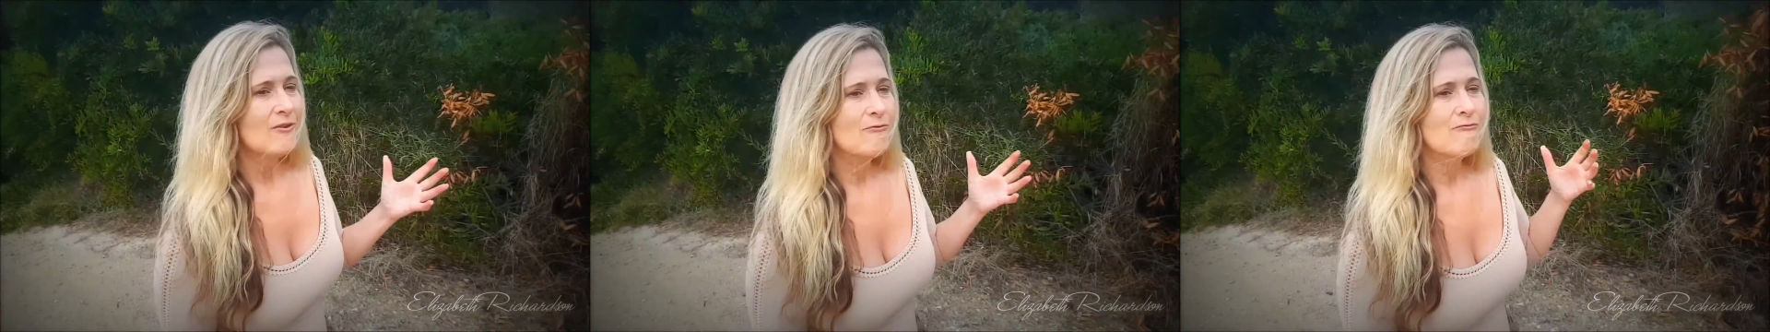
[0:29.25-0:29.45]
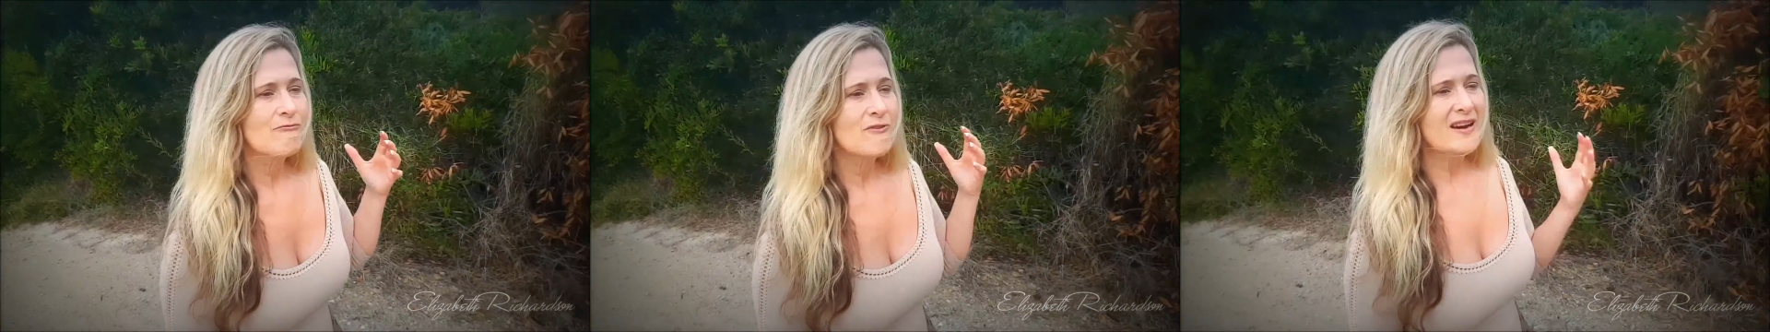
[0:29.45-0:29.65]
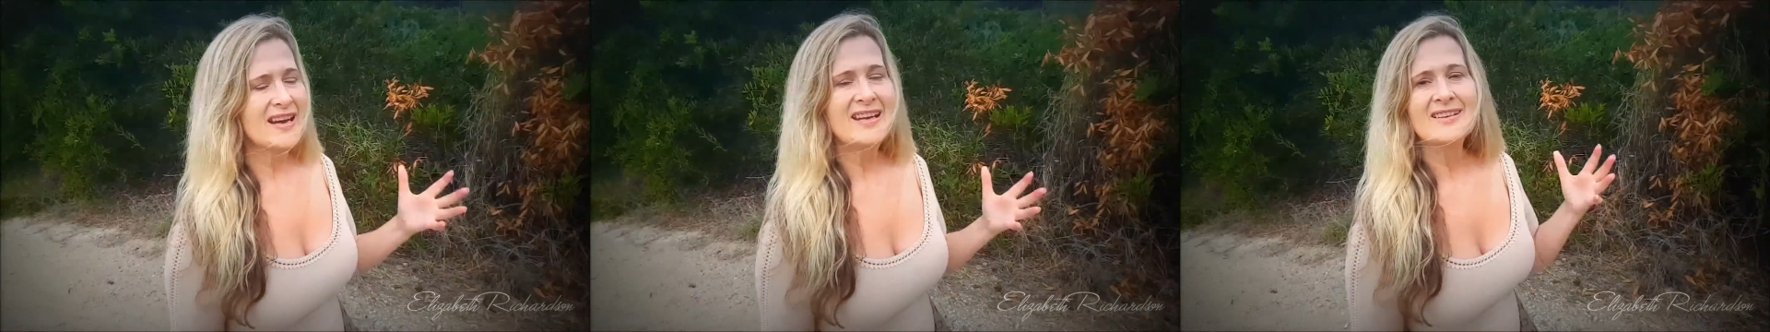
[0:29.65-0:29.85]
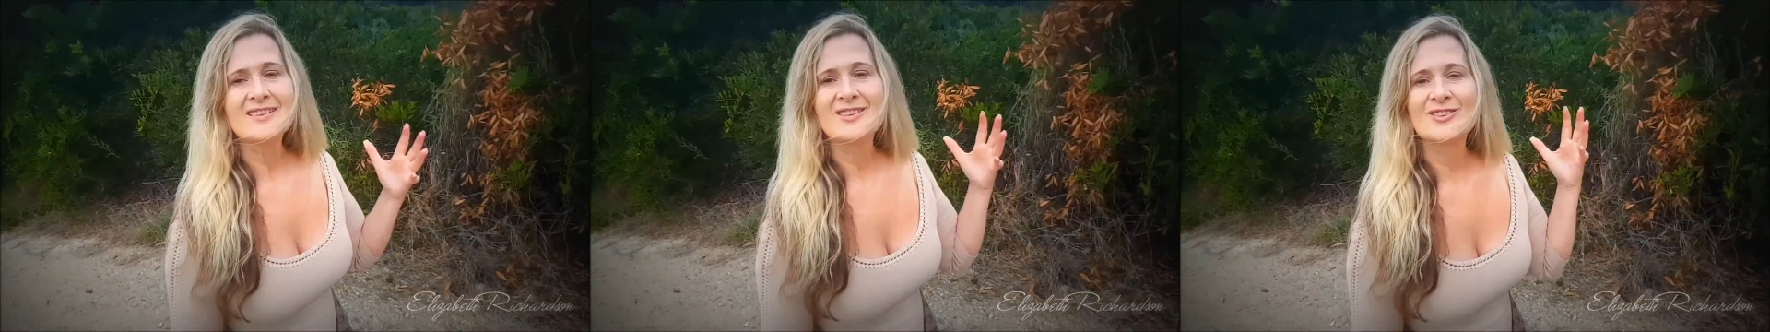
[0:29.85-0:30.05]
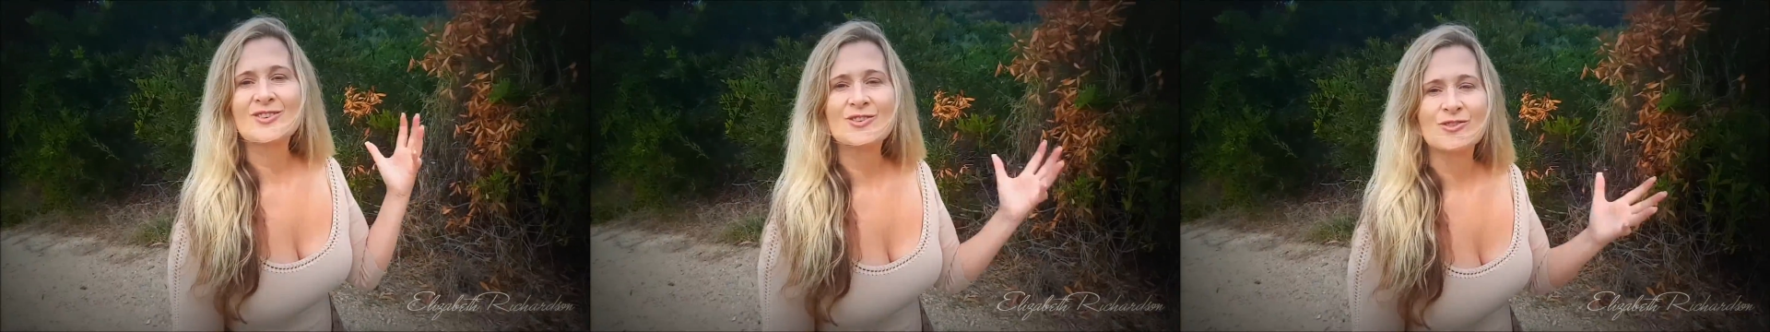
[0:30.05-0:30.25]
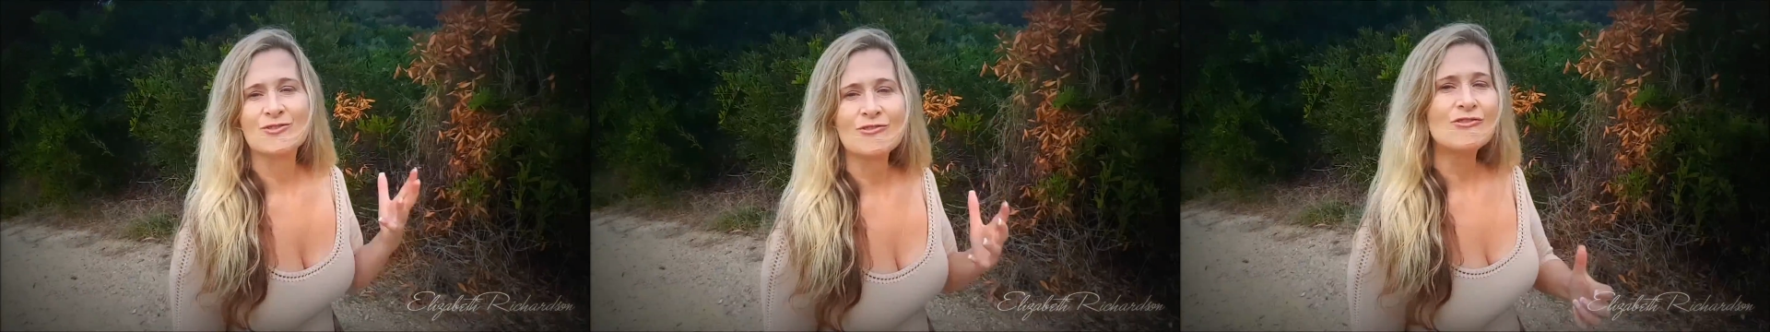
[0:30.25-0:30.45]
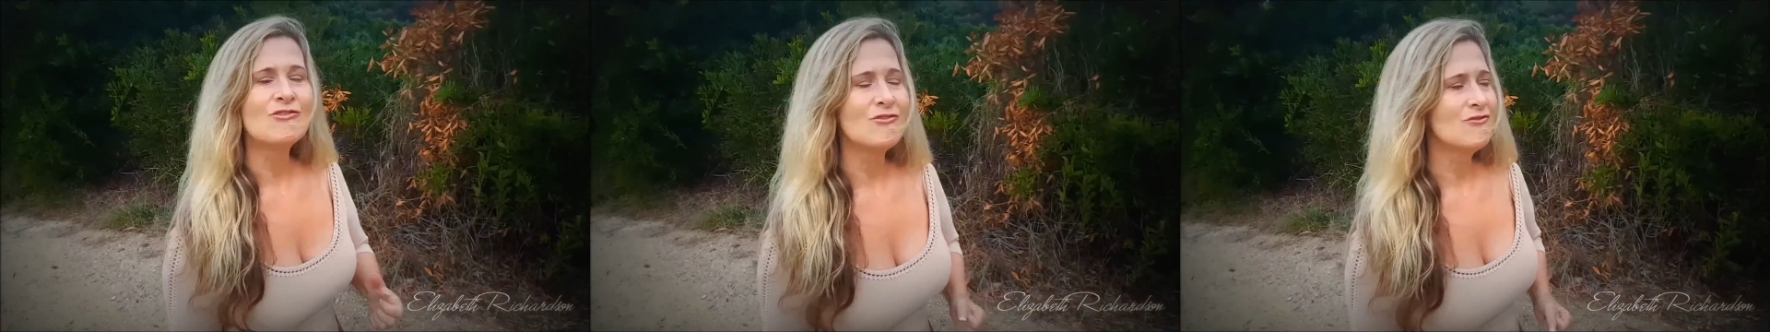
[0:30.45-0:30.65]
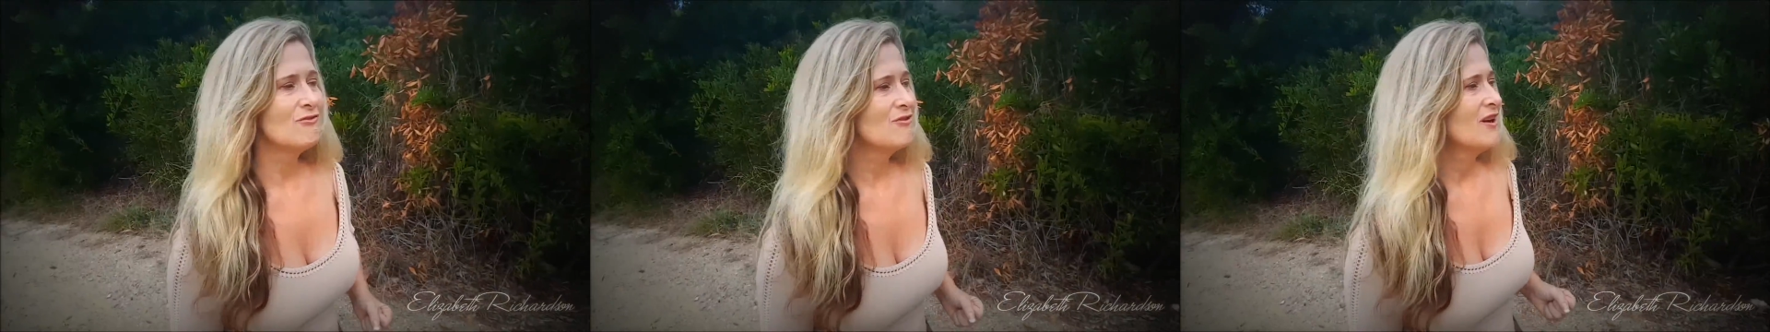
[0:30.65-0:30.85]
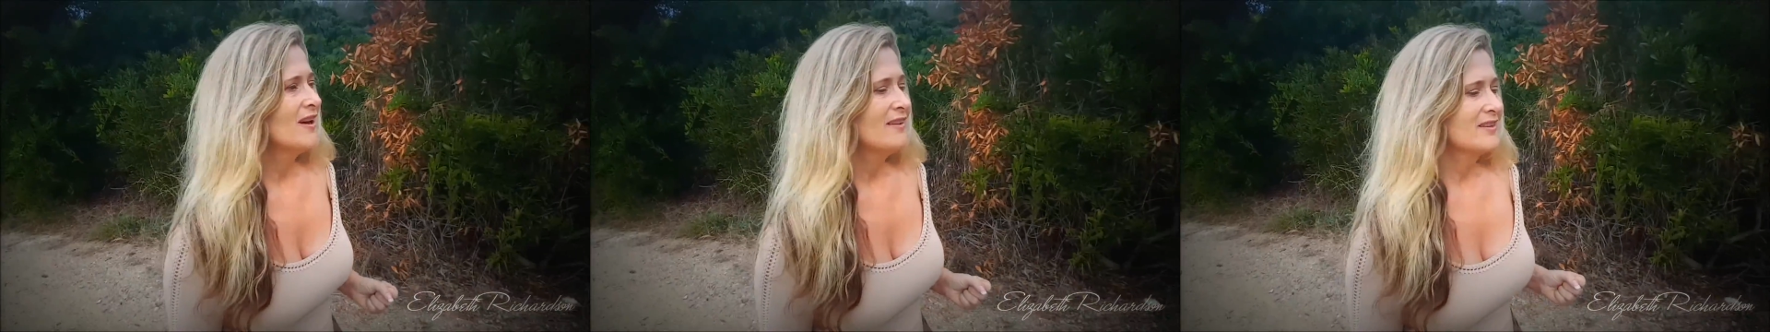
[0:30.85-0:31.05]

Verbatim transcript: rings true.